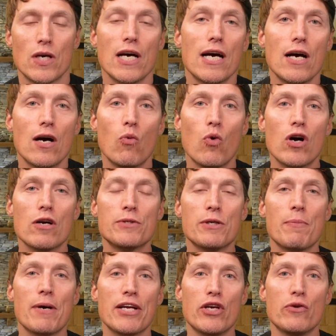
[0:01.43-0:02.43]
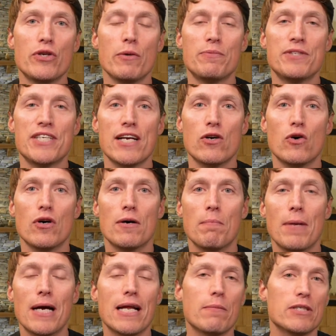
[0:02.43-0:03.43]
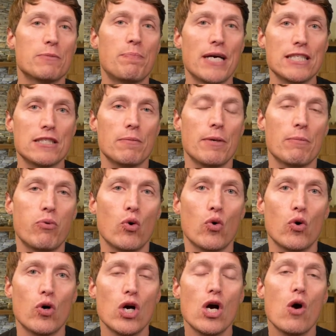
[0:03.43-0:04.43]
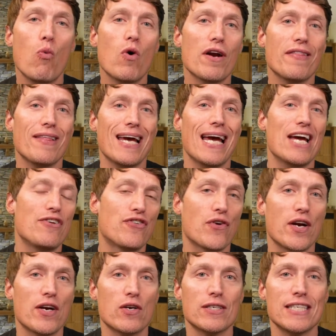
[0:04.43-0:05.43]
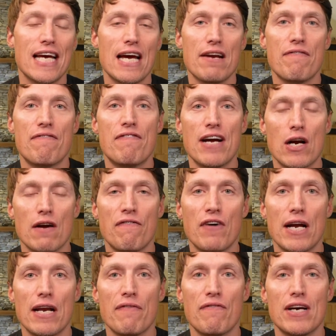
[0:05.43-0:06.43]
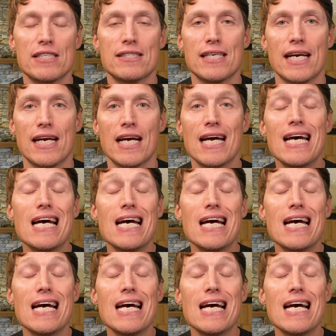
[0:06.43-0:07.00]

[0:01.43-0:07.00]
Welcome to my YouTube channel. My name is Benjamin Poole, one of the head traders at Verified Investing.